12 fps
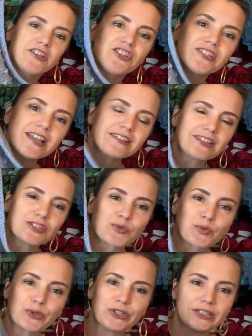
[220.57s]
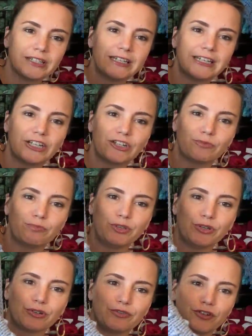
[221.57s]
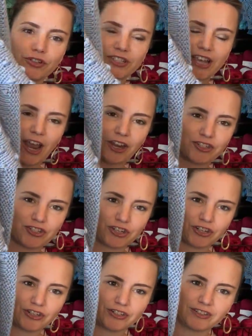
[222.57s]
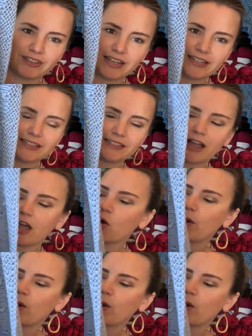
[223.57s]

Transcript: and it just has this really beautiful texture. It's